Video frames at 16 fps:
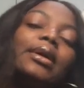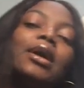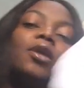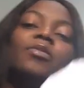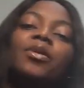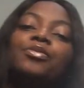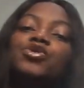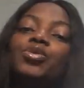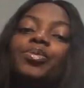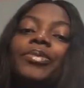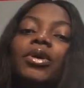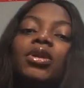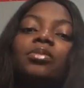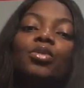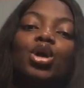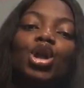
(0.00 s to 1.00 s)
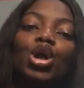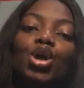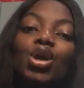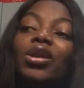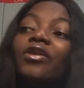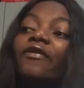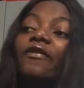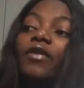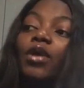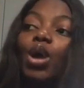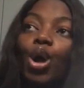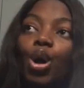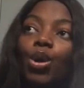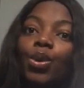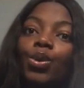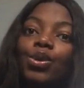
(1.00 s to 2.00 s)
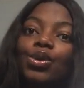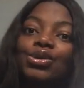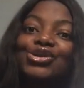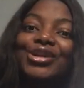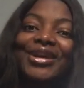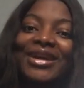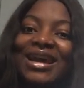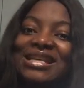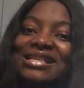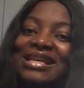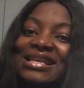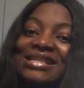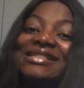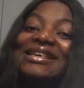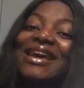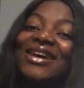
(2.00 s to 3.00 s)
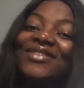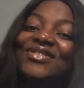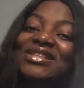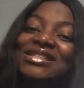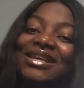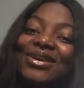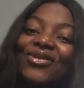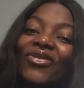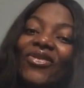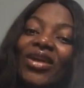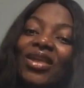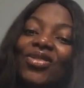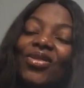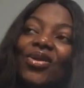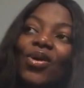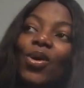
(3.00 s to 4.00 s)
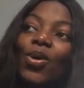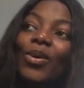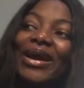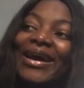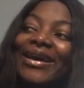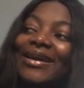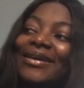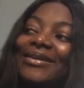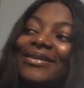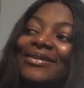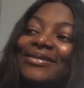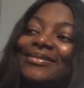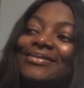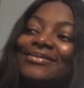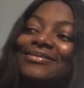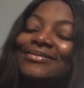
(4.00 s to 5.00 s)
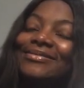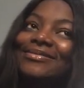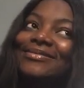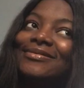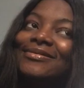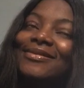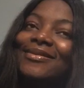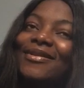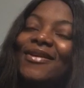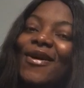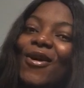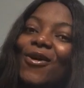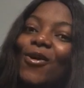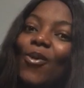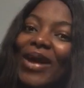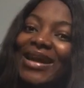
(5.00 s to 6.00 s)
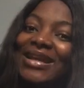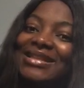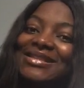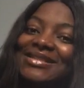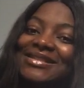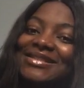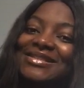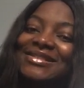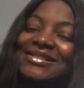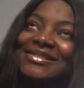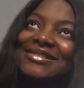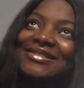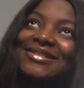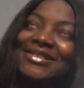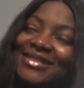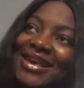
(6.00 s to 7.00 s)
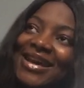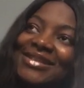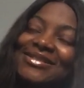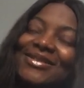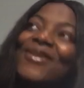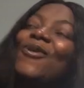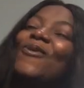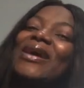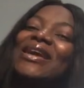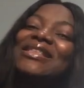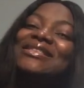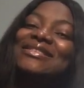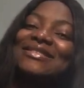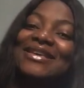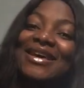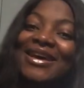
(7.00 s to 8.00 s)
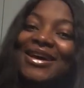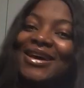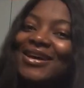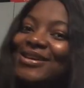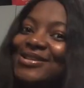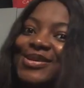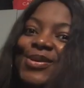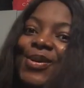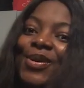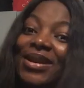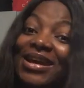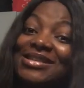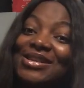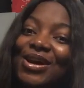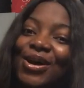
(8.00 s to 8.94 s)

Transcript: I'll be able to put the money on the floor so that you guys can see every single thing, okay? Alright? Yes, alright. So let's